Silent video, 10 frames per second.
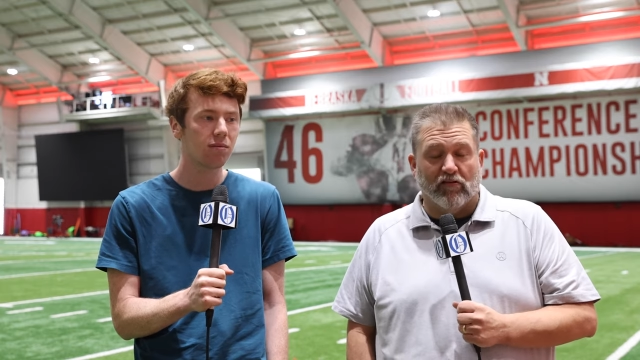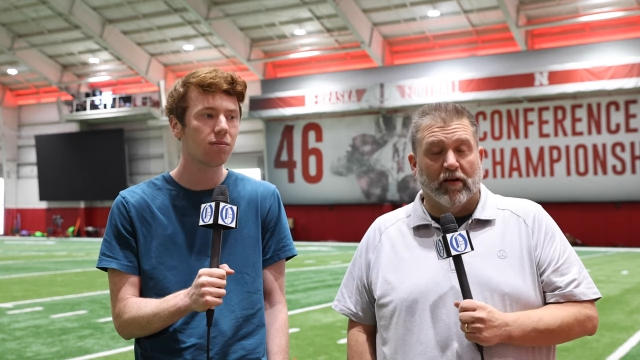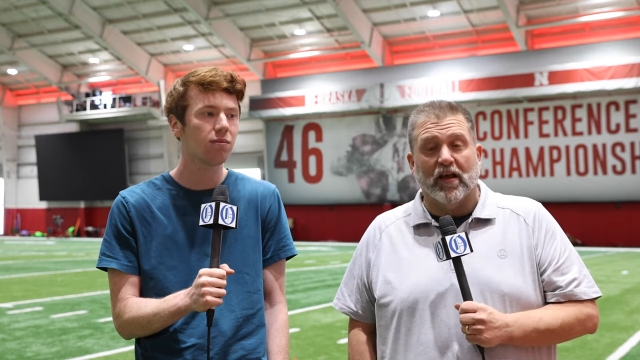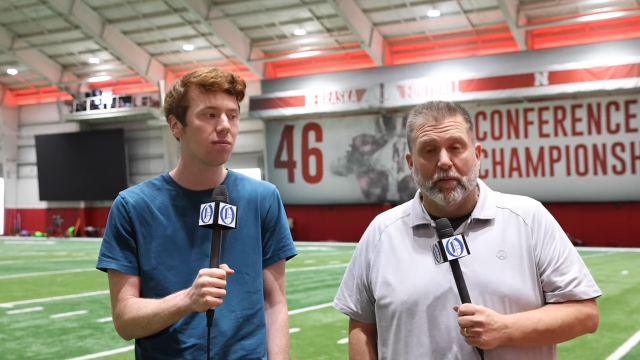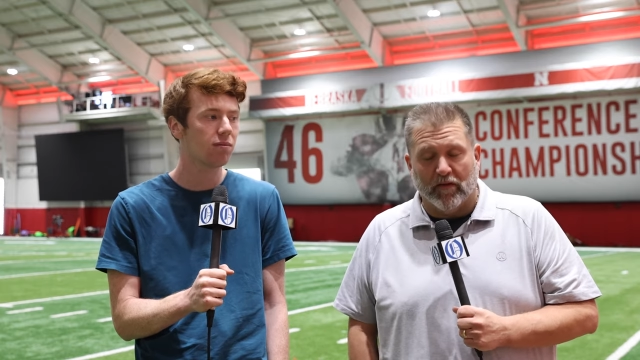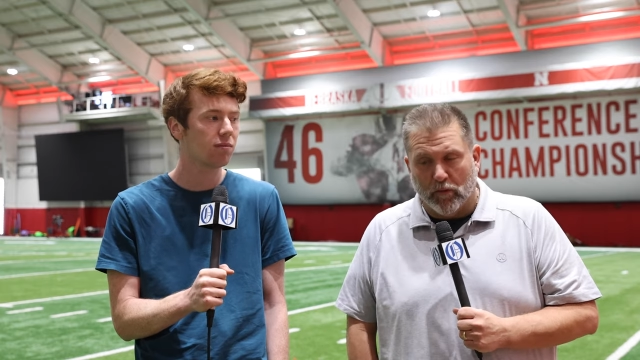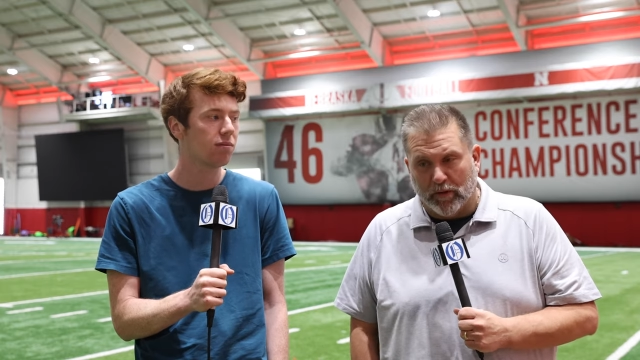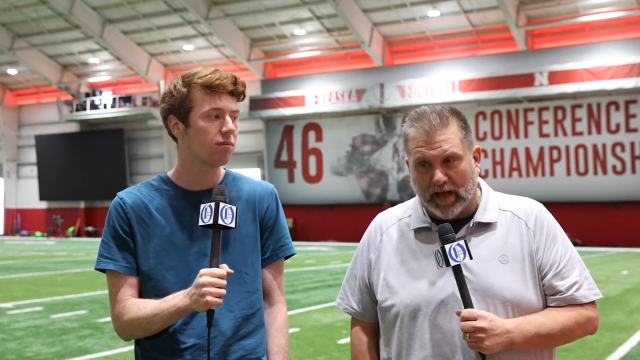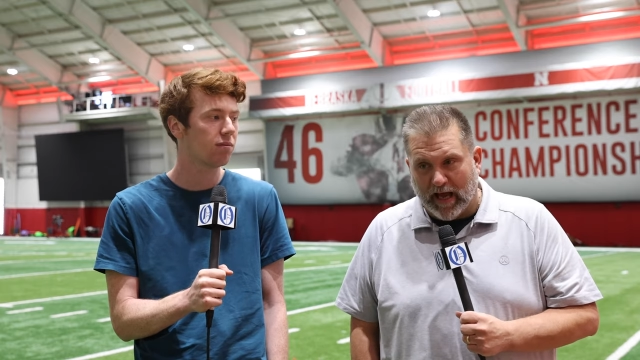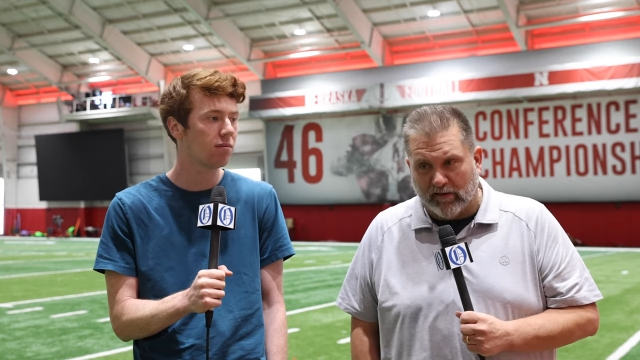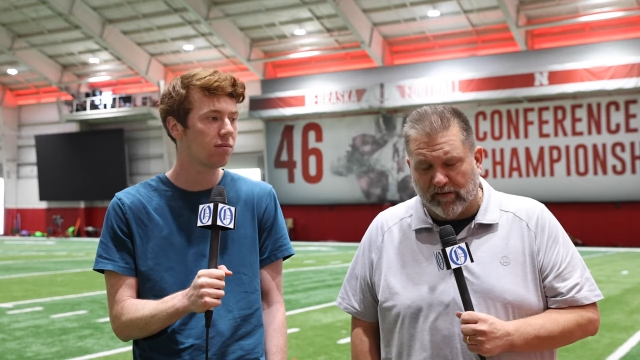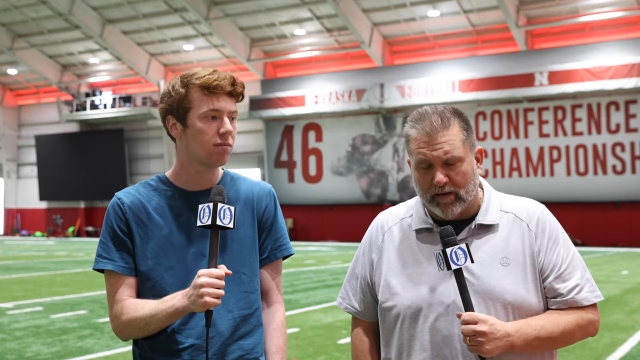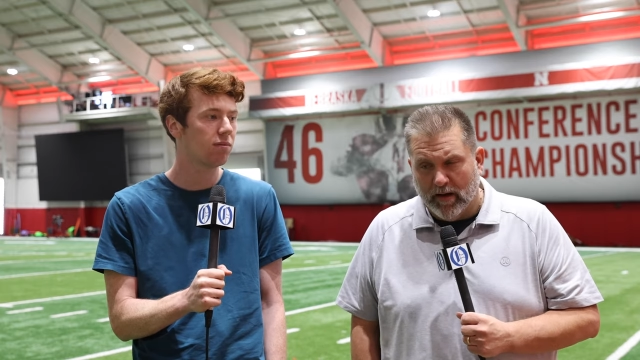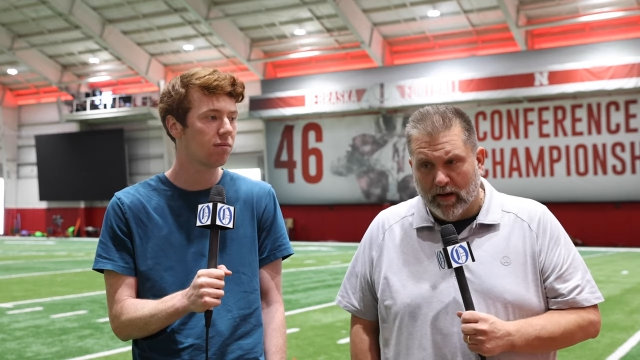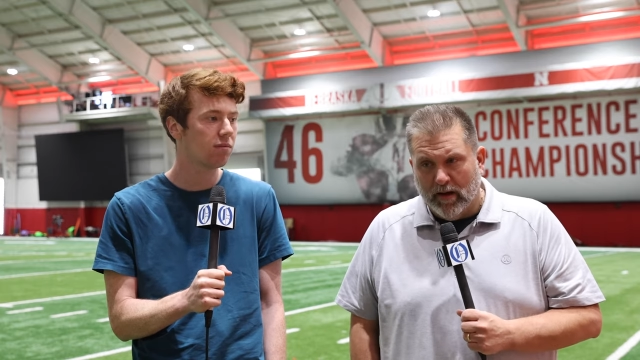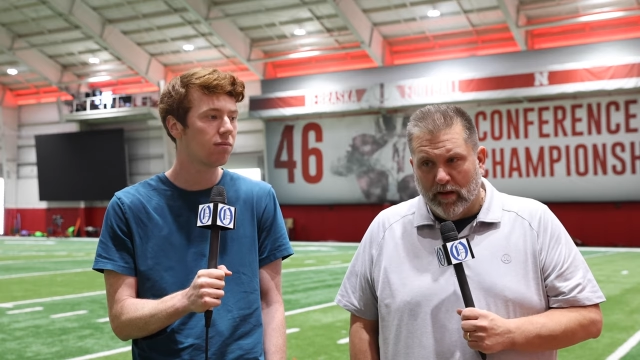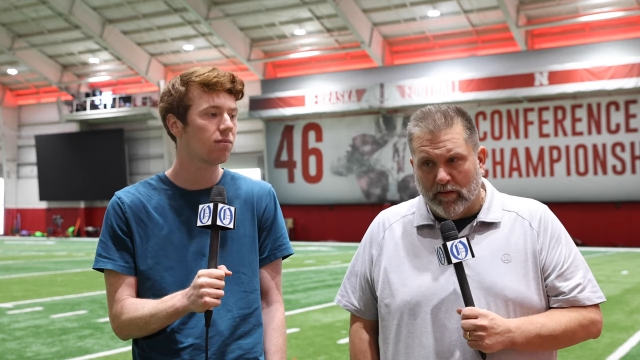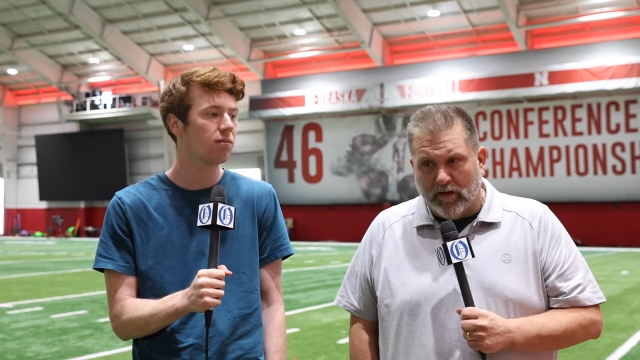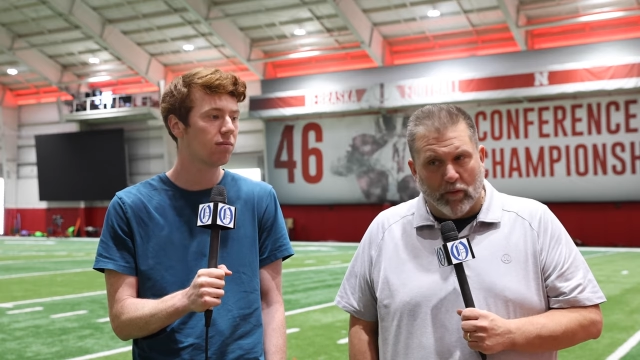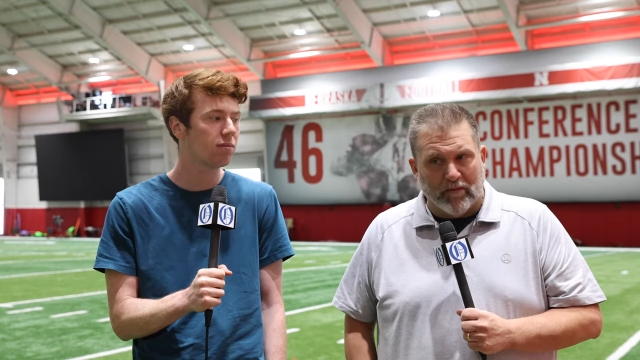Speaker 1: tricky about their play action.
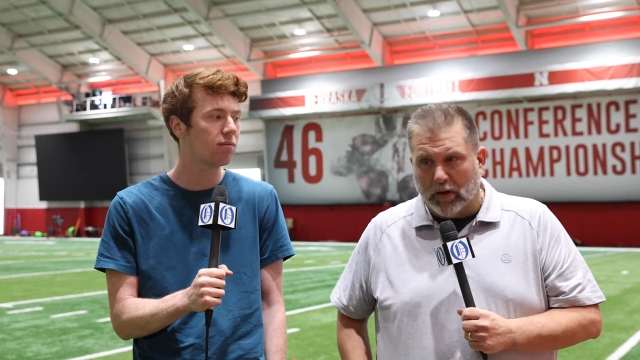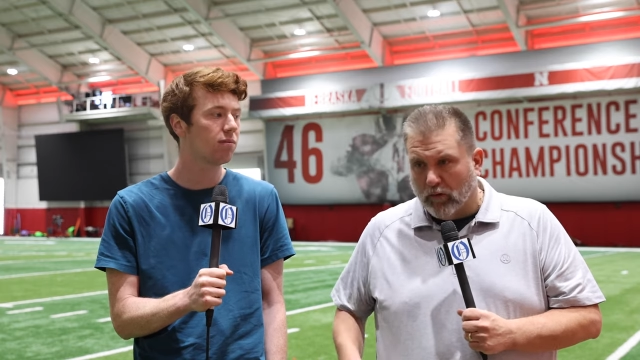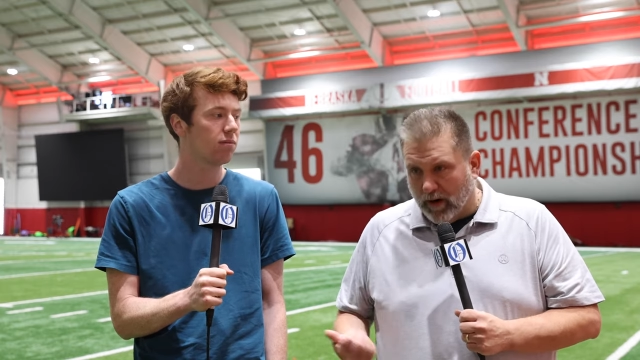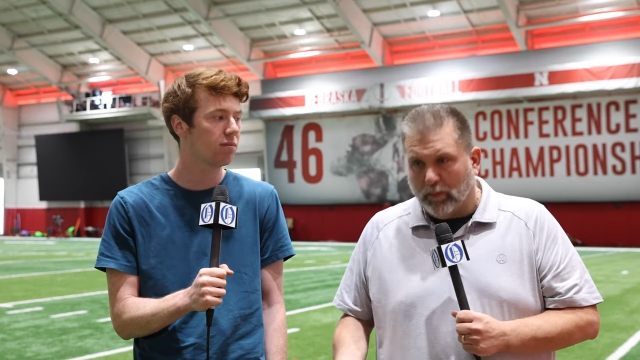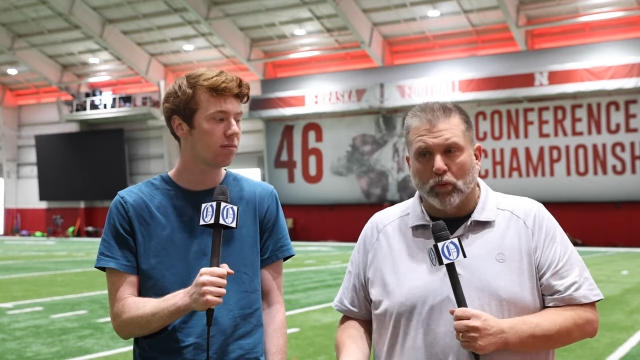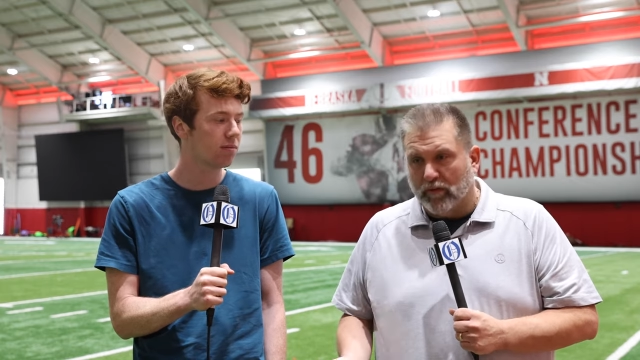They do have incredible